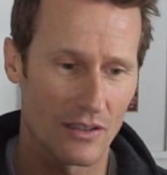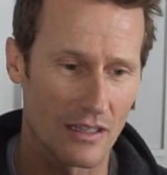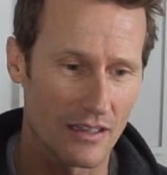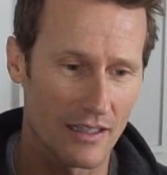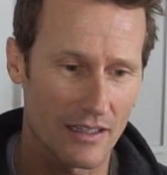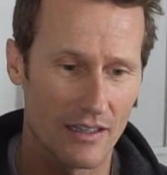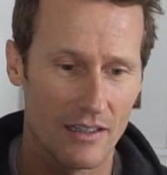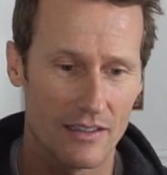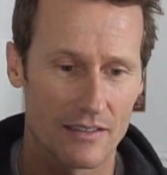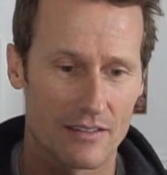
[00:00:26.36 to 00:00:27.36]
can click
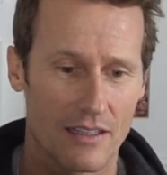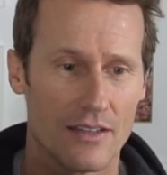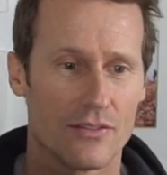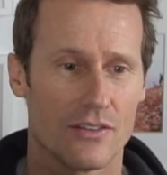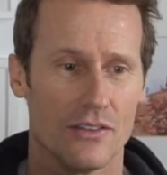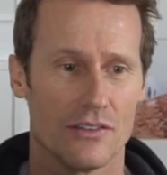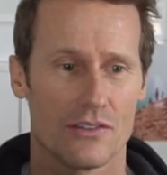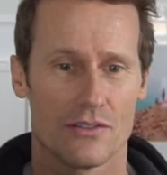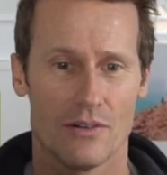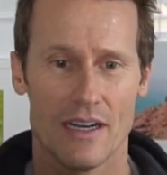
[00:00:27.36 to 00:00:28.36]
on safe
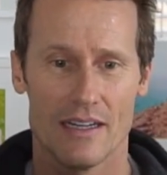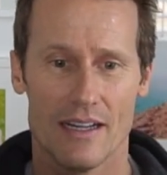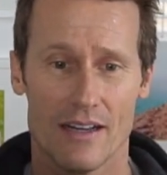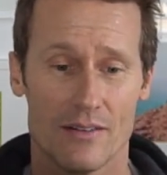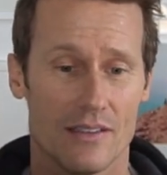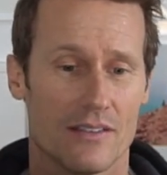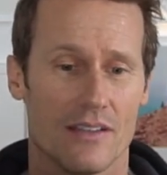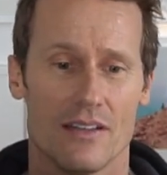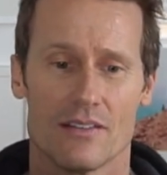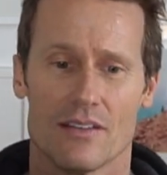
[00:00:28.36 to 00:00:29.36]
search. Right now it
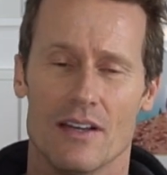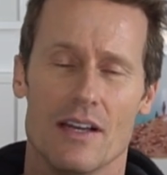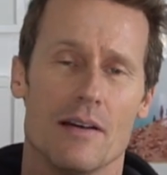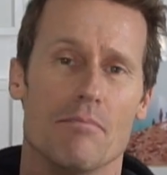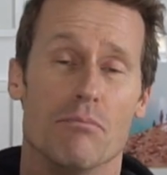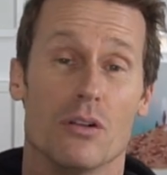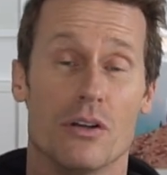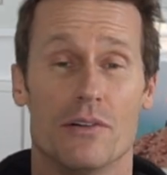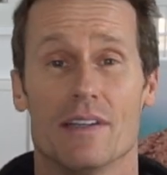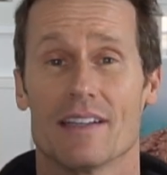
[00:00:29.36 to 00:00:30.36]
says
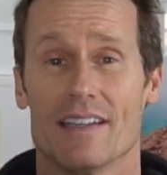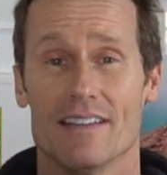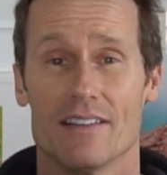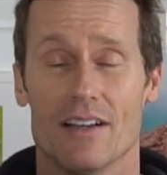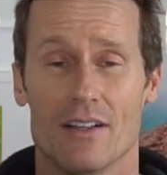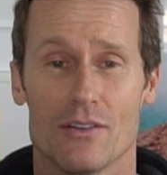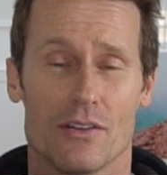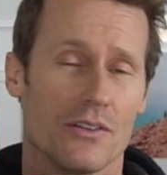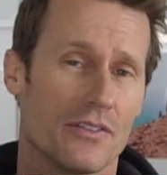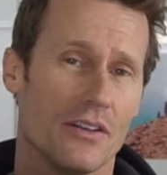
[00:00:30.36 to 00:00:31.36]
blurring is on.
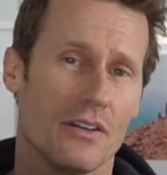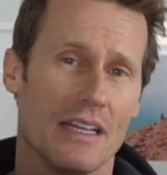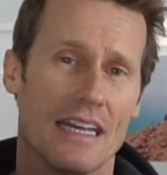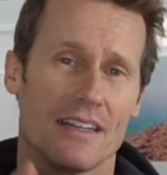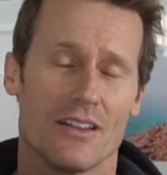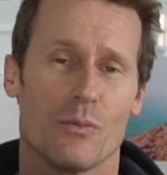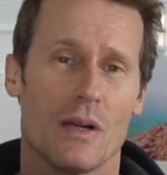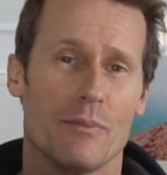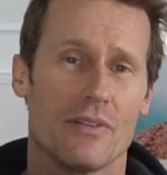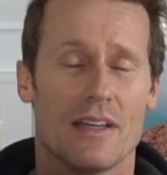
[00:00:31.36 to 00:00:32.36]
So you'll still land on the
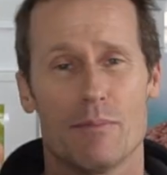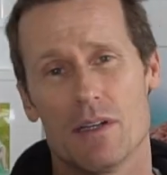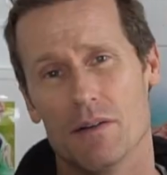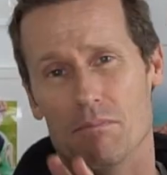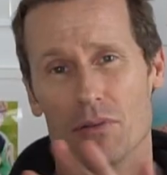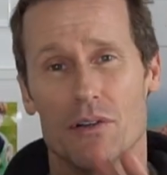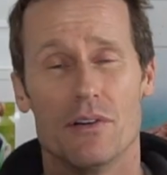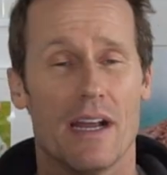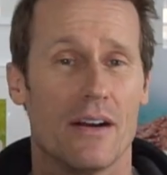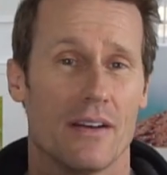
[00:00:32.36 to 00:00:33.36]
website, but it'll
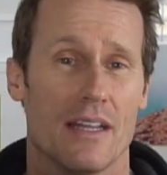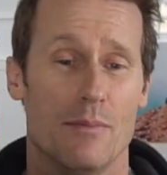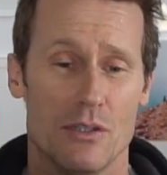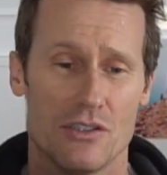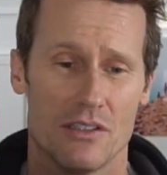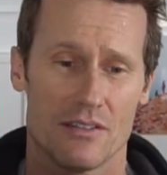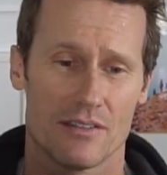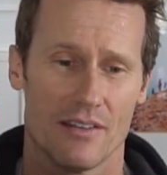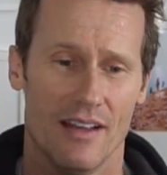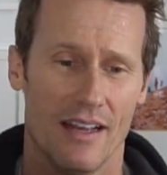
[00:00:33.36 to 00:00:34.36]
blur out
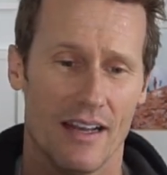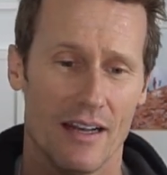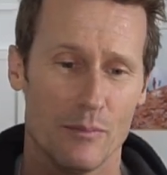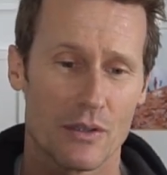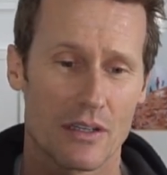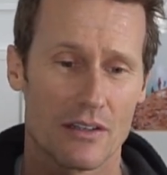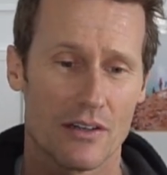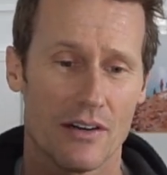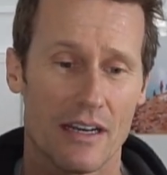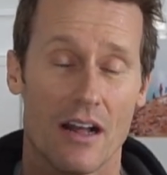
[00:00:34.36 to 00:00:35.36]
images. Um, you can
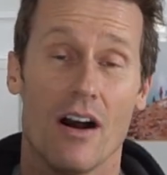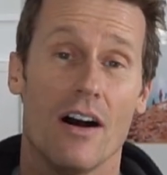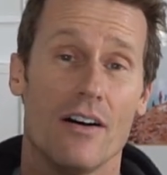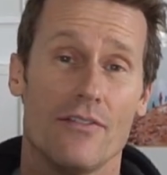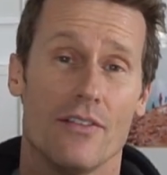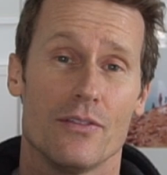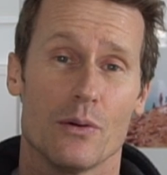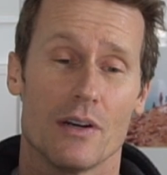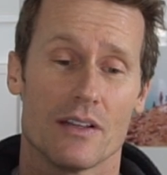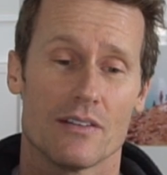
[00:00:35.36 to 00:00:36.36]
turn it off if
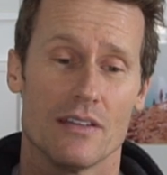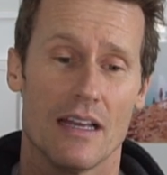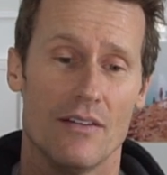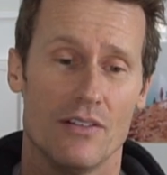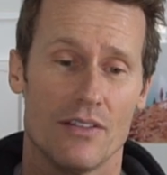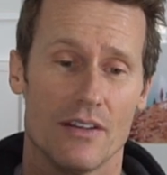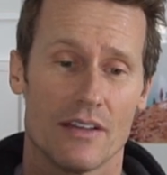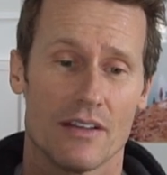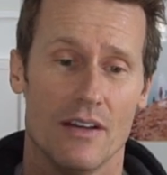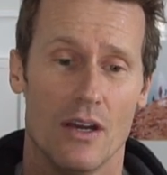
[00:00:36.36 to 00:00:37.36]
you want to see
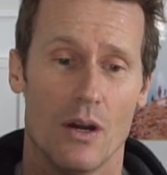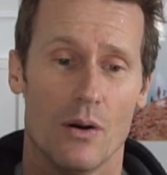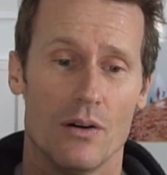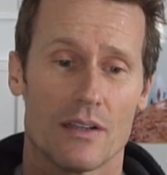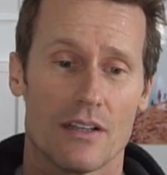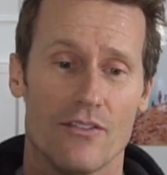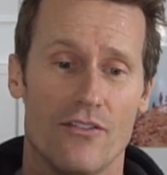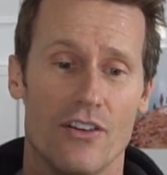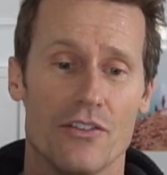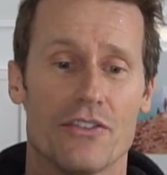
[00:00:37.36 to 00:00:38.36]
everything, or you can
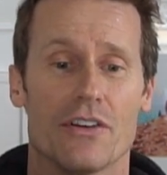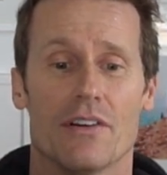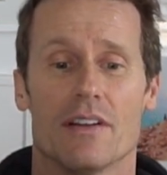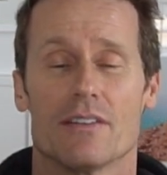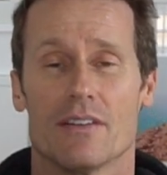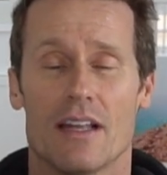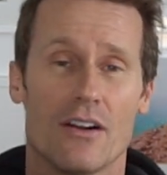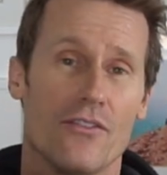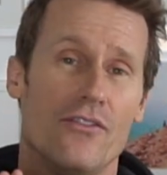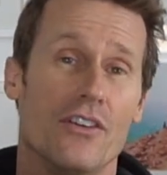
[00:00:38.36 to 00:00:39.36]
filter. And so
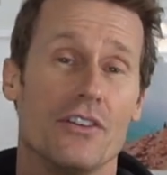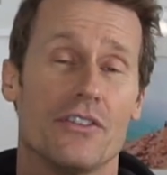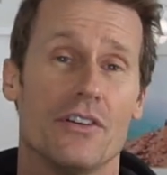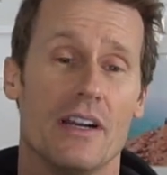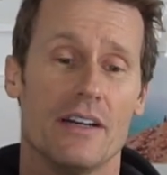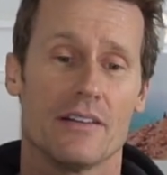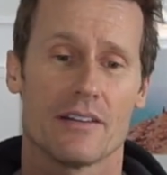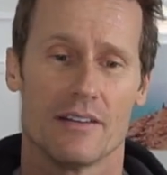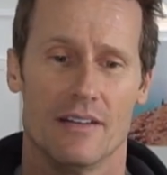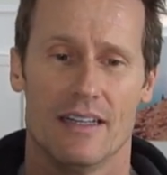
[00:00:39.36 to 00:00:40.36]
that'll filter
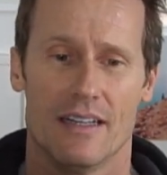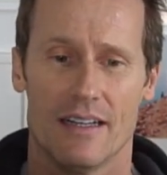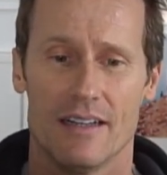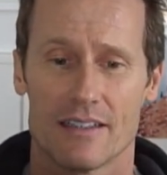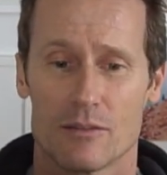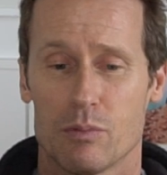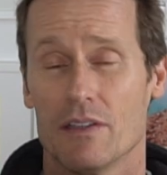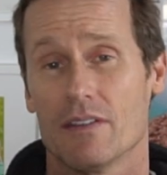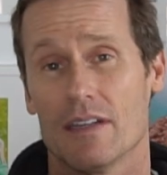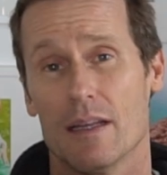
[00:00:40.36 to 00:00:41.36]
out uh,
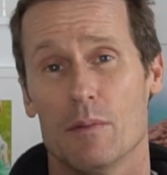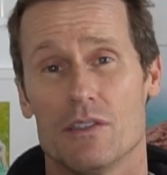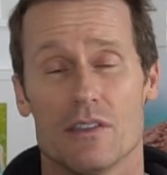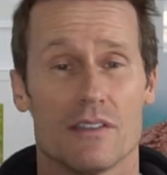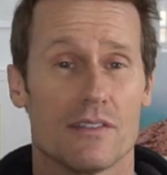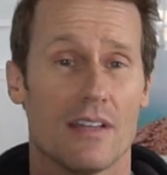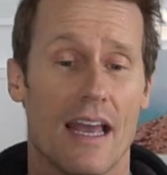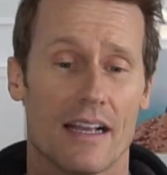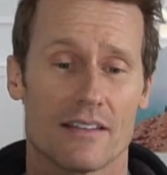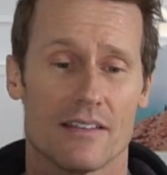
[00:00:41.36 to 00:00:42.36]
explicit images,
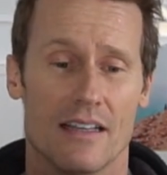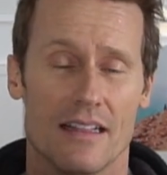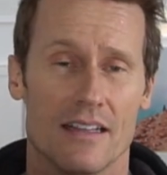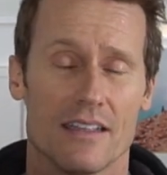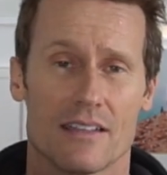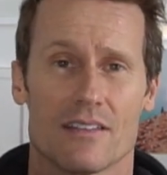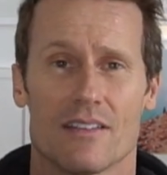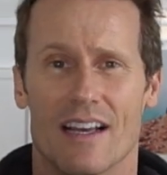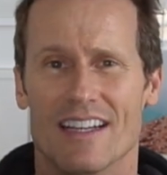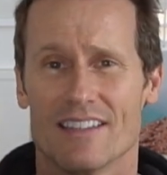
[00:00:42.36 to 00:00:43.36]
text, and
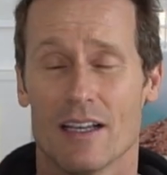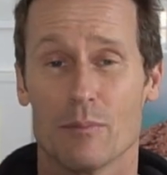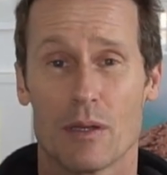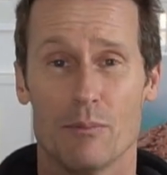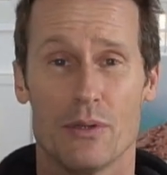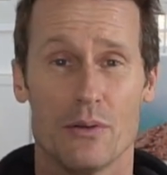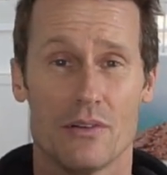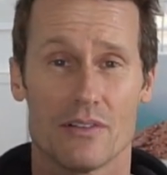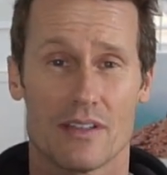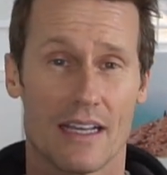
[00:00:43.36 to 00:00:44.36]
links. Some
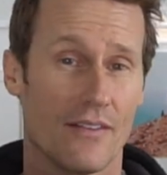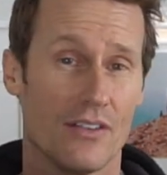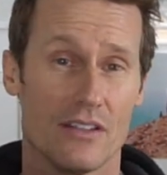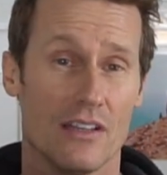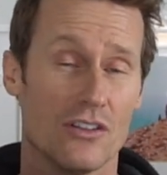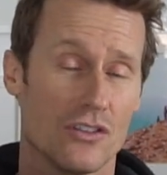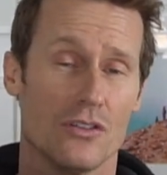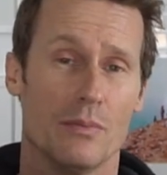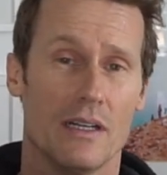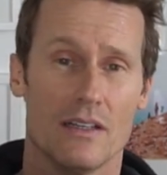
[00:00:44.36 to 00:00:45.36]
computers, like if it's
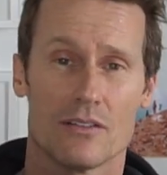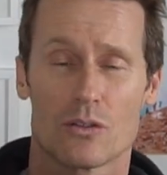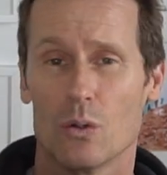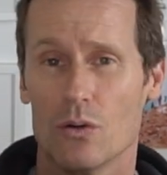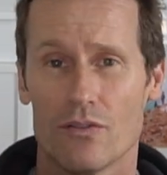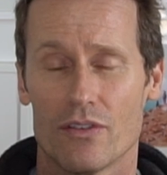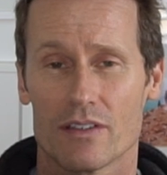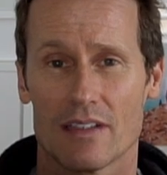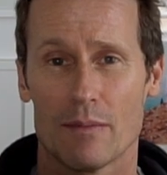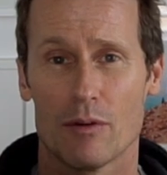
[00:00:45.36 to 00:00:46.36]
issued by a school, for
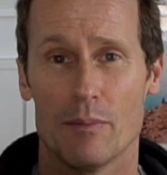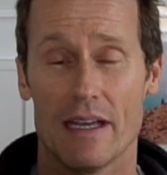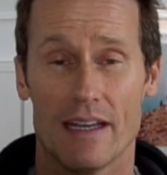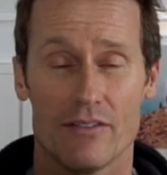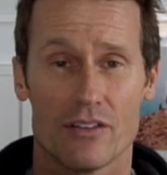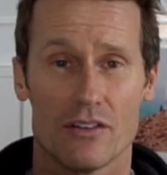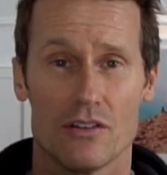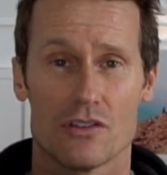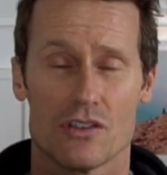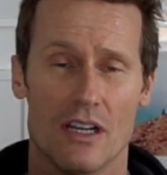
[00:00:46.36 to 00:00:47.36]
example, may have
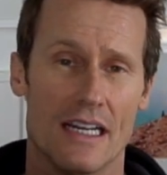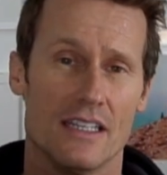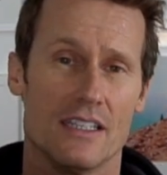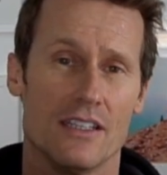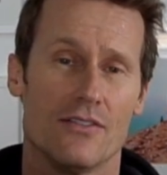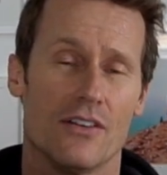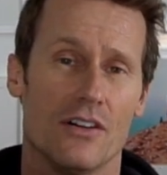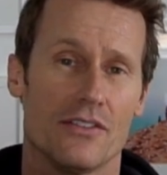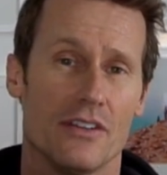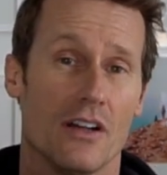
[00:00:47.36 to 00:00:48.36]
search
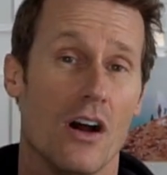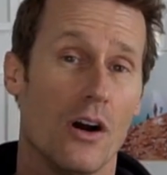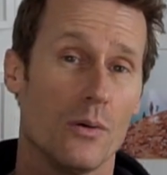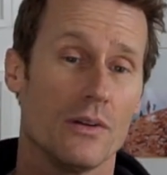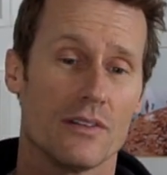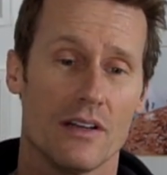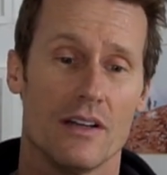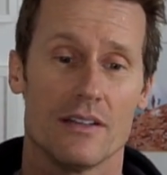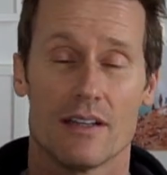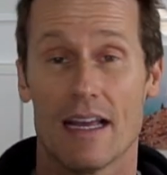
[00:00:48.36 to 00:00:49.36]
defaulted always
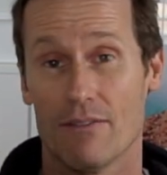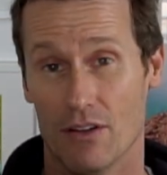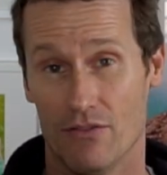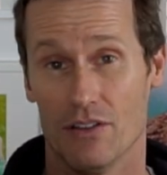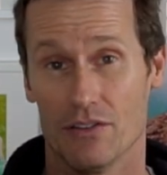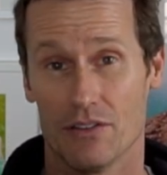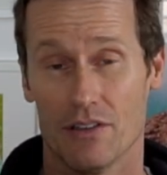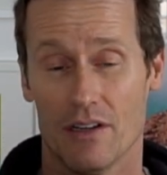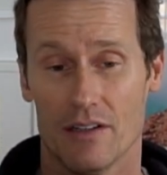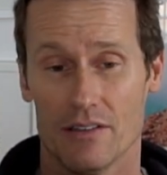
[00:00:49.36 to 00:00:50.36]
on to have the filter on.